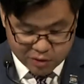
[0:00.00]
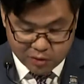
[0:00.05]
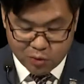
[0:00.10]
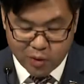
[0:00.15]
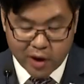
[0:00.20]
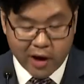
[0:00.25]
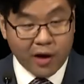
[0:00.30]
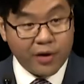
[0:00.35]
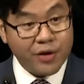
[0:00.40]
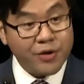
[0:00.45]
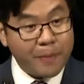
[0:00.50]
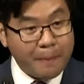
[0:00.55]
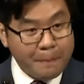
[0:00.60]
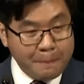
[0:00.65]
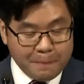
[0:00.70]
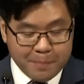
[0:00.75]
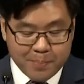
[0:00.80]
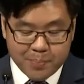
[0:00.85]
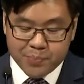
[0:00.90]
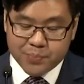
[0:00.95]
around.
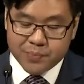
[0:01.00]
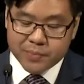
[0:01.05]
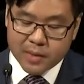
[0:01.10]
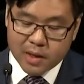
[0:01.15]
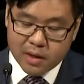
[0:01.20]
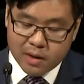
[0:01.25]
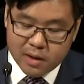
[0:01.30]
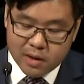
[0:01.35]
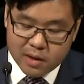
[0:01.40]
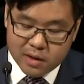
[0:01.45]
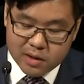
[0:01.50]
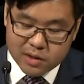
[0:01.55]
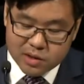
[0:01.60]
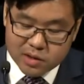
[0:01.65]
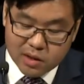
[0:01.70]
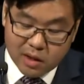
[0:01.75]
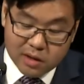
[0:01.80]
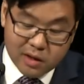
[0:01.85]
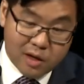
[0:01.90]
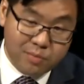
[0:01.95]
His
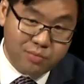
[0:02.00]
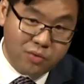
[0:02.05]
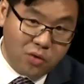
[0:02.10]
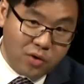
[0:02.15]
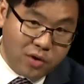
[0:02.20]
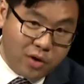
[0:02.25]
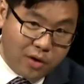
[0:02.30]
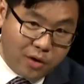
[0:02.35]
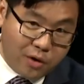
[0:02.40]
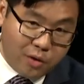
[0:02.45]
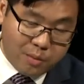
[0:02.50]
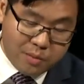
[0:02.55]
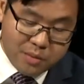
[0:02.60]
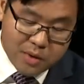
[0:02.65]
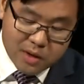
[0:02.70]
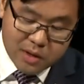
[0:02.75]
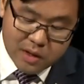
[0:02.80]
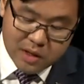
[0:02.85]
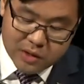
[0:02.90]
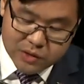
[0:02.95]
son had brought home
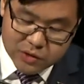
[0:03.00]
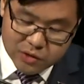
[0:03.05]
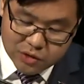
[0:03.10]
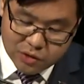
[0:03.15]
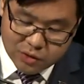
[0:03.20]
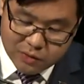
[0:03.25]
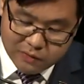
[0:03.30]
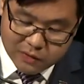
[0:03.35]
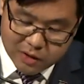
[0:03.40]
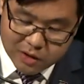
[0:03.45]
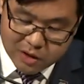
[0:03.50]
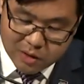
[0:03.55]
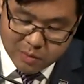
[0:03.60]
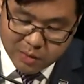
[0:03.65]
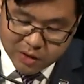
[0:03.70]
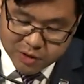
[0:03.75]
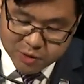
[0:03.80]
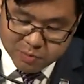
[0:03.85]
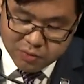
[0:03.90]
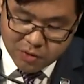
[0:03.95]
his new
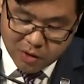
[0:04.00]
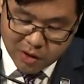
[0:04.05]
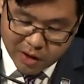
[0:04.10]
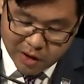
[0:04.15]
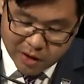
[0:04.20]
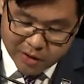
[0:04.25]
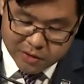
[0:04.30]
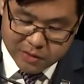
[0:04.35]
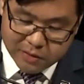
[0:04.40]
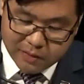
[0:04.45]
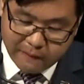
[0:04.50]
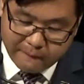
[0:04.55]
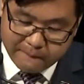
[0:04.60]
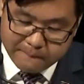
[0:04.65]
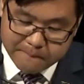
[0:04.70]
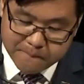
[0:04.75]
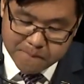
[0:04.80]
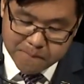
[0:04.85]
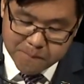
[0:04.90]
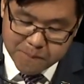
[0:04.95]
Vietnamese bride.
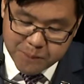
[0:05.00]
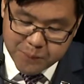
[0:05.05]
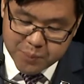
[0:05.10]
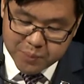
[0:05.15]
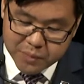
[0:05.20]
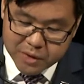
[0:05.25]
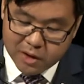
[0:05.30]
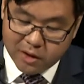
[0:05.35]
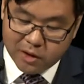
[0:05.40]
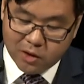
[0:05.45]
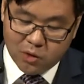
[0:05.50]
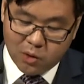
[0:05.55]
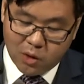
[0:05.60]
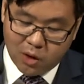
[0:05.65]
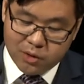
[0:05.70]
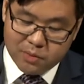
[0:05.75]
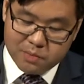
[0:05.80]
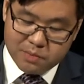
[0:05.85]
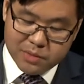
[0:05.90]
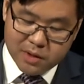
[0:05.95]
And I
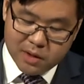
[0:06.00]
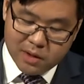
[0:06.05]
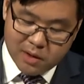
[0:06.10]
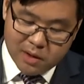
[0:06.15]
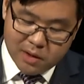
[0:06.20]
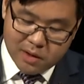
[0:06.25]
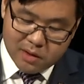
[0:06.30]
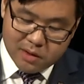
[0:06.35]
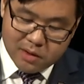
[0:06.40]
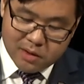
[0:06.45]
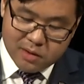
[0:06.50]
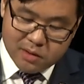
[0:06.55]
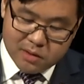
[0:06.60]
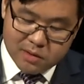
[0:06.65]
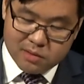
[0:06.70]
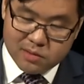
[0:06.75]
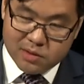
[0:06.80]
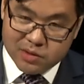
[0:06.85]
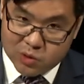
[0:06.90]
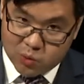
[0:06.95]
quote
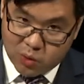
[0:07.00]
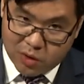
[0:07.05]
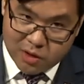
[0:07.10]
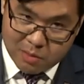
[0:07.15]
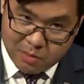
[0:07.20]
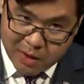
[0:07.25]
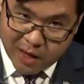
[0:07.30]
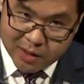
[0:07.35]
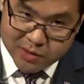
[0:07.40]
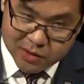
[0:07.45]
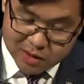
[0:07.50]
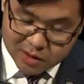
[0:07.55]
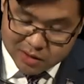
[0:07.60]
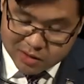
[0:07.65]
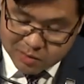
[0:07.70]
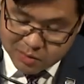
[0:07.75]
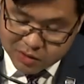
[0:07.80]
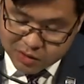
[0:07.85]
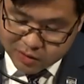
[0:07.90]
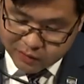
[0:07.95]
this is what the man said
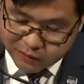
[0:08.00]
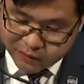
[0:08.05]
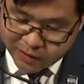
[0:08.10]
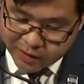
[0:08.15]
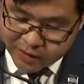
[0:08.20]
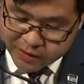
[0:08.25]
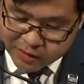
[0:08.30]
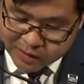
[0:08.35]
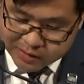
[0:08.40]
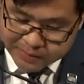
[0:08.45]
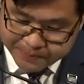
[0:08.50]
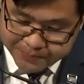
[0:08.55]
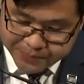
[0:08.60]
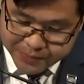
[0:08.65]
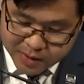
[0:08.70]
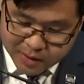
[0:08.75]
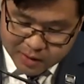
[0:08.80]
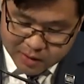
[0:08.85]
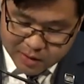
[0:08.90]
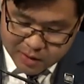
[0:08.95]
to Mr. Fraser
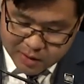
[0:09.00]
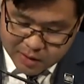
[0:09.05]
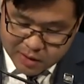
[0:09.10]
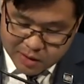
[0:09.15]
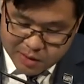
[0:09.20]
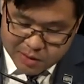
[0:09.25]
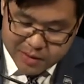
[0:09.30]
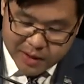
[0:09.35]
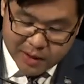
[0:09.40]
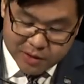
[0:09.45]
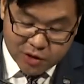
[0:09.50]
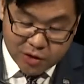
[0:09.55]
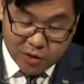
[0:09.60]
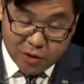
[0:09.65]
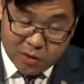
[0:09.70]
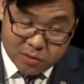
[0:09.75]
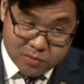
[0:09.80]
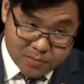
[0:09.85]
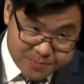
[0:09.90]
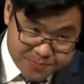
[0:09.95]
That
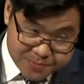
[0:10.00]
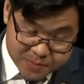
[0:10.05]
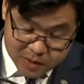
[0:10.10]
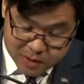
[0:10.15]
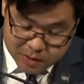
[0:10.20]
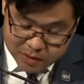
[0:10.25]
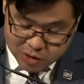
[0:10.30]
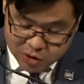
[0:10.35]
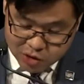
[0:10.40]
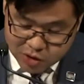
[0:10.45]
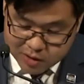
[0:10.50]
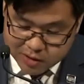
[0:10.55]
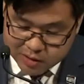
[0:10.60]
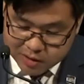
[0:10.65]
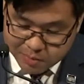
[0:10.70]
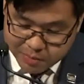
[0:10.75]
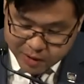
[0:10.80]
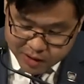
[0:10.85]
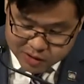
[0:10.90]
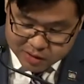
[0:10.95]
girl, she's
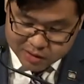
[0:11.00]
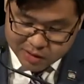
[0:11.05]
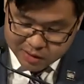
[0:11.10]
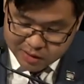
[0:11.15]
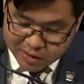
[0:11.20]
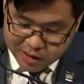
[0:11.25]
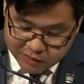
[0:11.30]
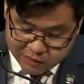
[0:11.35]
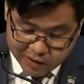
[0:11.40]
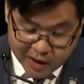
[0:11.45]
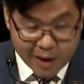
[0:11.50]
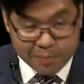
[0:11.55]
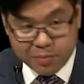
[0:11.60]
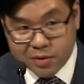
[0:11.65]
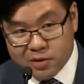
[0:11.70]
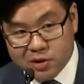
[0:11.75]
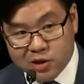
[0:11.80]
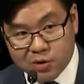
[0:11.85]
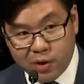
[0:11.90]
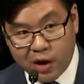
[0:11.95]
the best thing that ever
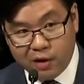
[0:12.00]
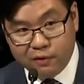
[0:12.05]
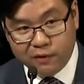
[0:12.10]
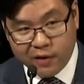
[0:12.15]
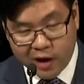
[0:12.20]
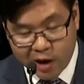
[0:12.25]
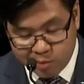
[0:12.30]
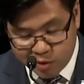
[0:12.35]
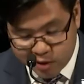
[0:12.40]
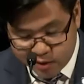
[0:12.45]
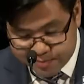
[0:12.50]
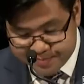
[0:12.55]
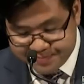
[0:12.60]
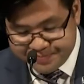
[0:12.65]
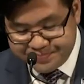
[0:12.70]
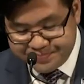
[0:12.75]
happened to our family.